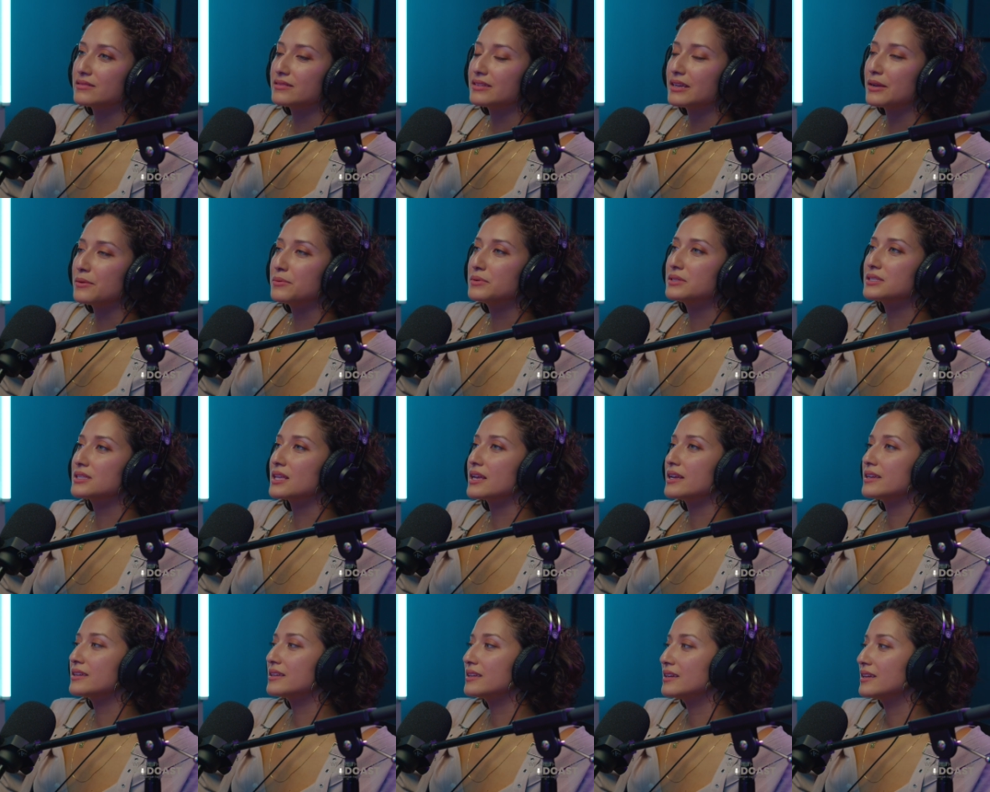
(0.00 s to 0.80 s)
It was
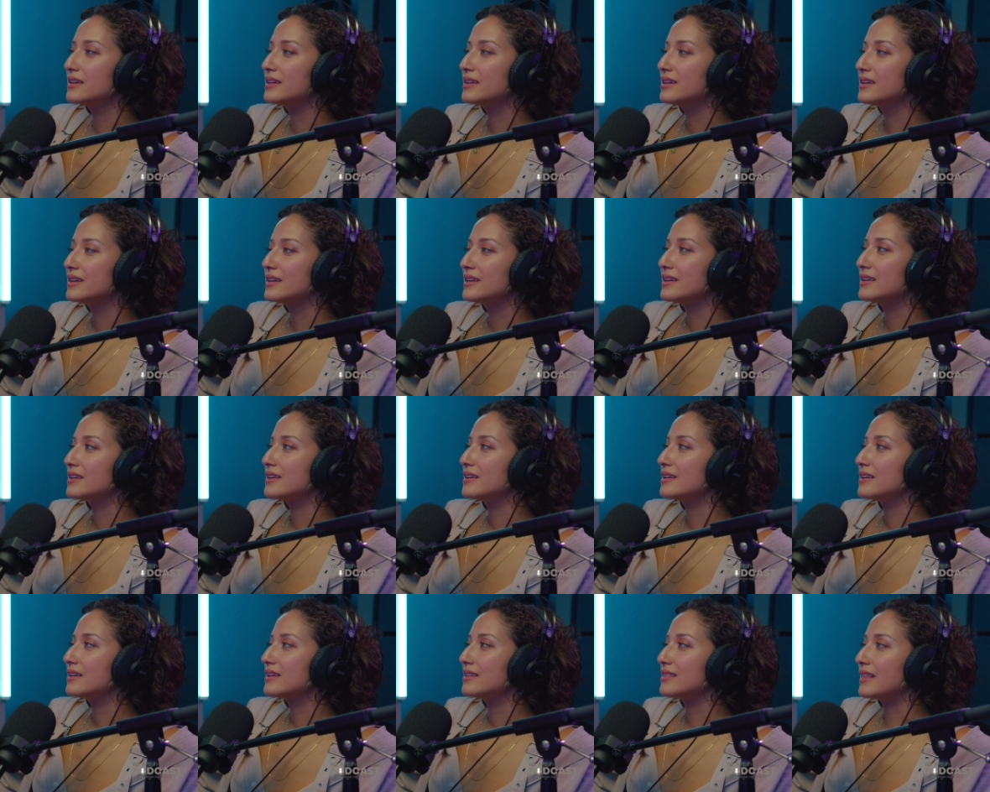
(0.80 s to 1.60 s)
like
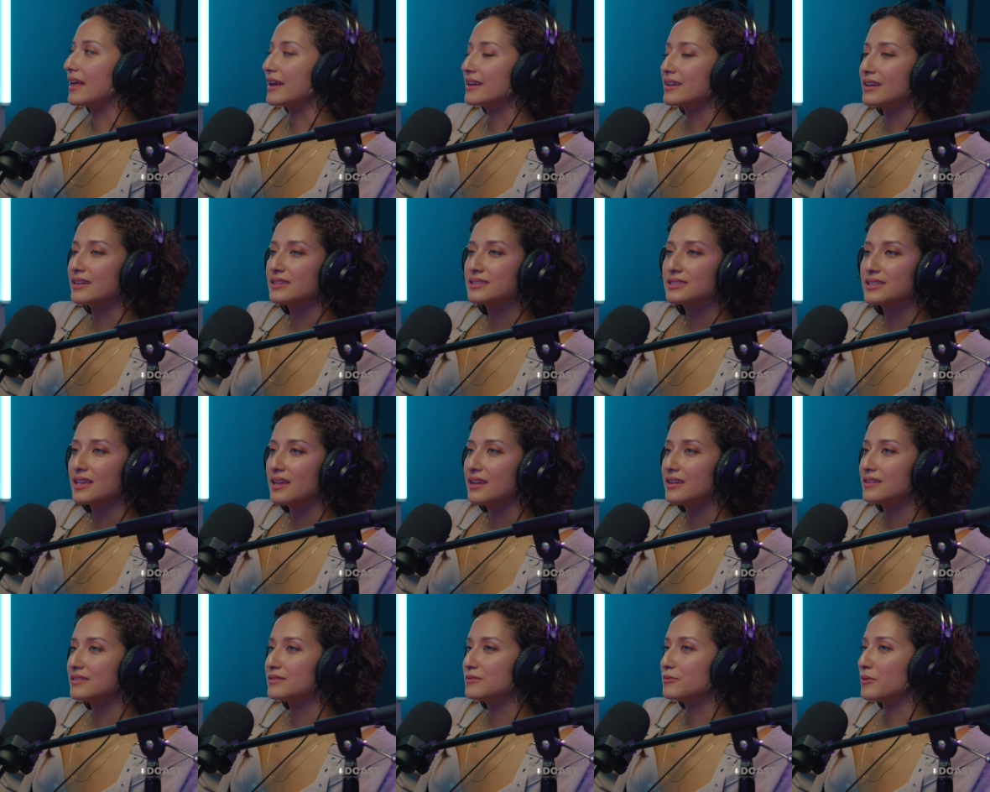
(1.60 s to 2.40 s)
I
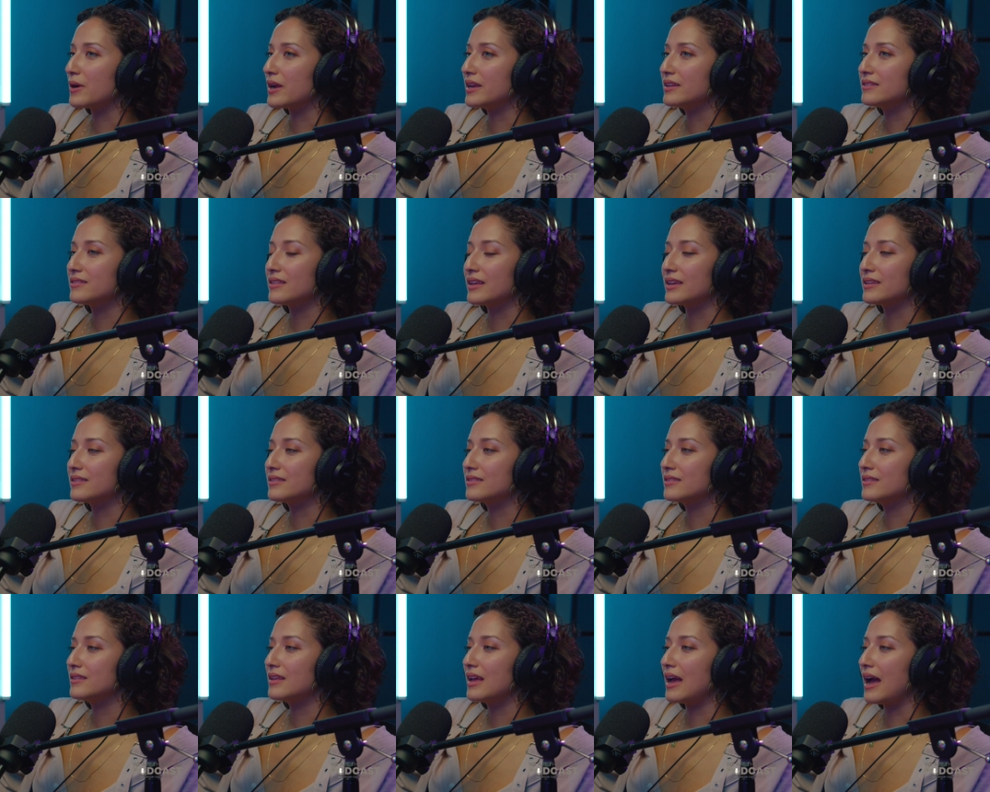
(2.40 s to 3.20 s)
said, right? Like
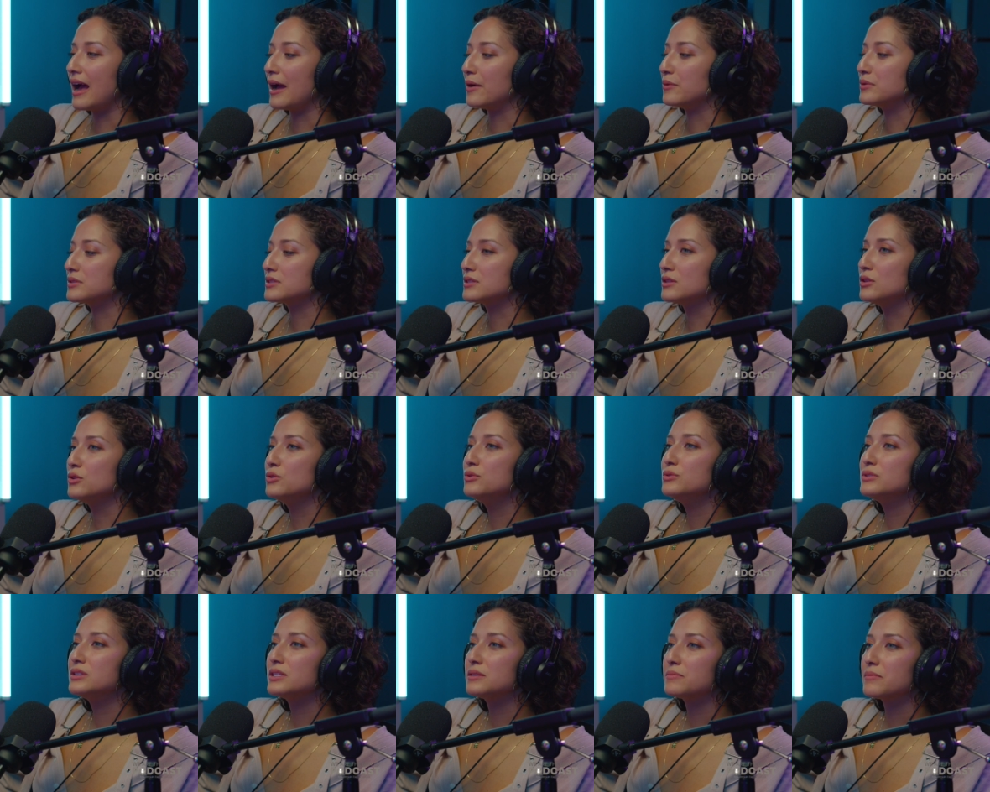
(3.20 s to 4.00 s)
I was
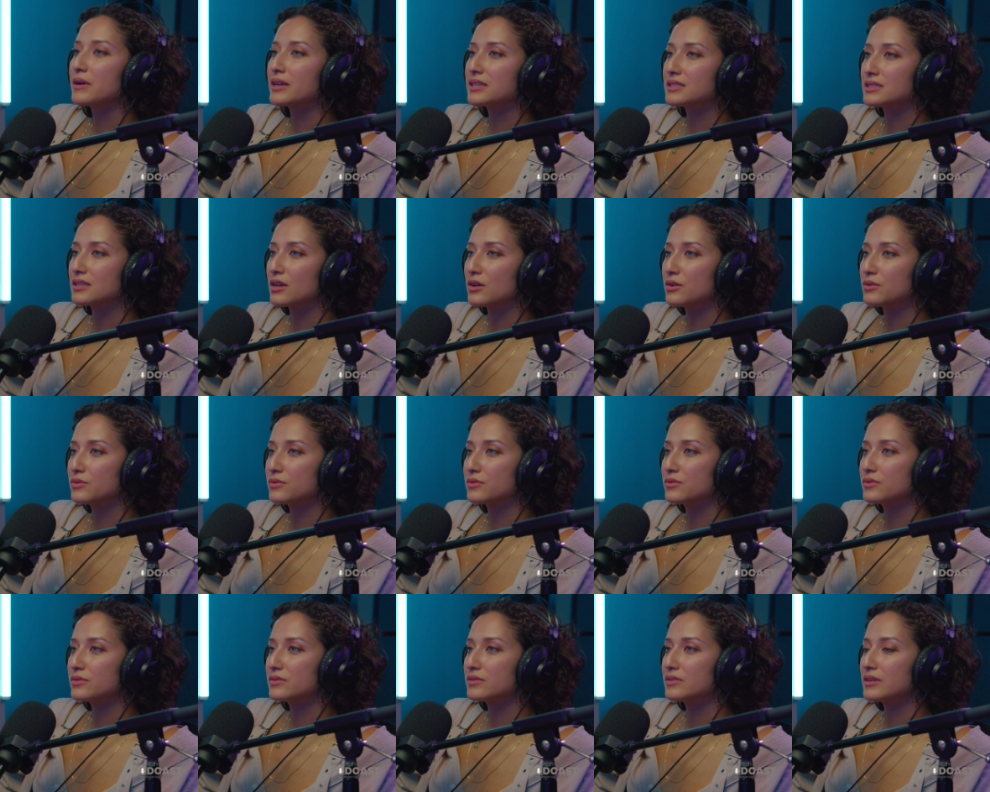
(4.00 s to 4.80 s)
losing myself.
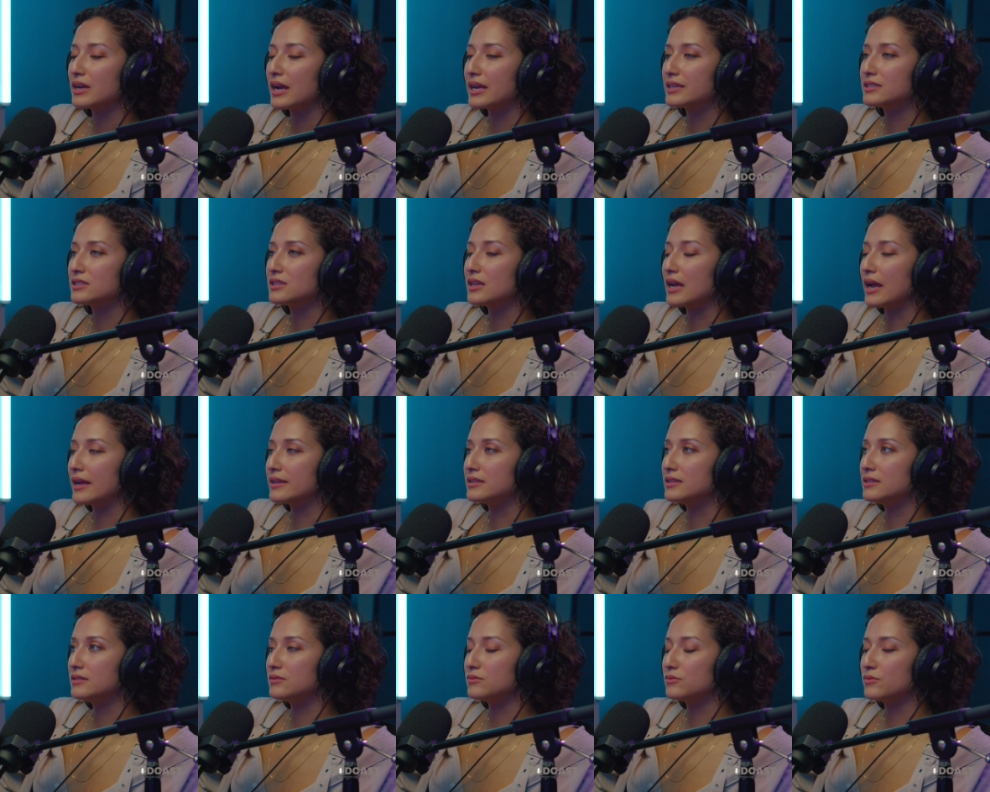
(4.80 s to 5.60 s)
I
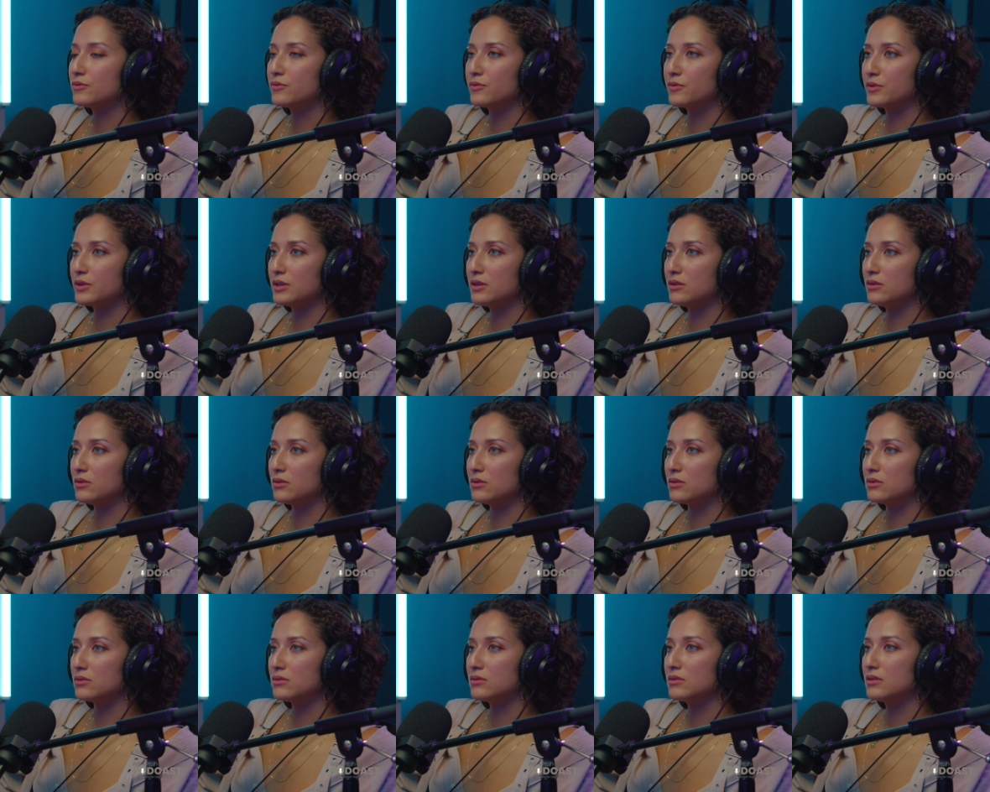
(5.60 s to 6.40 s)
didn't
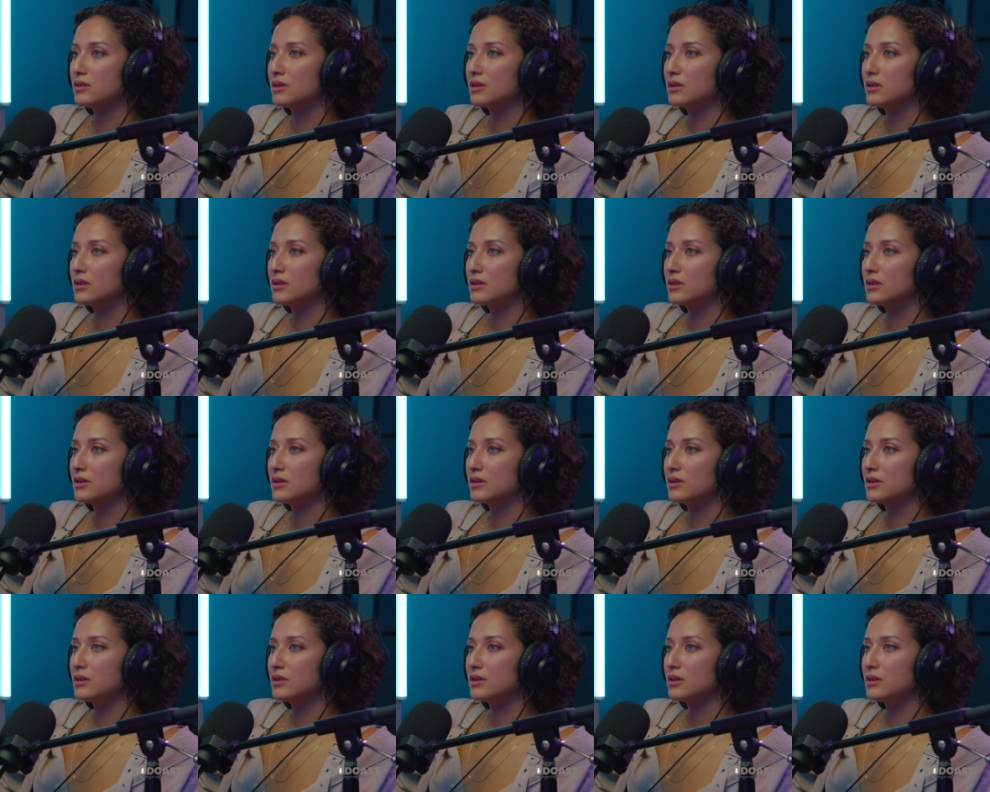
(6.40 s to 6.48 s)
feel